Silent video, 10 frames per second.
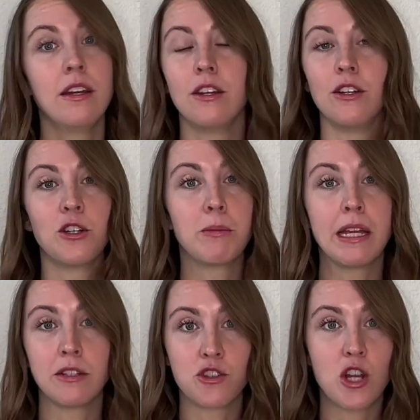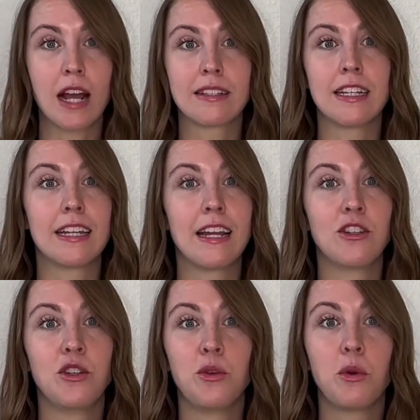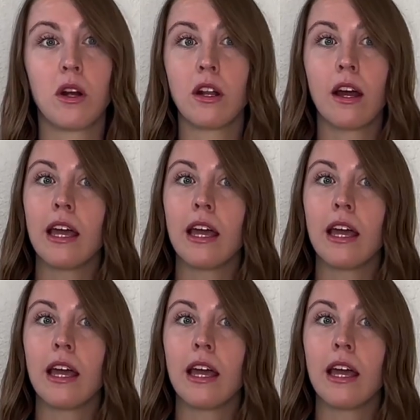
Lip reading: you're being distracted and you are not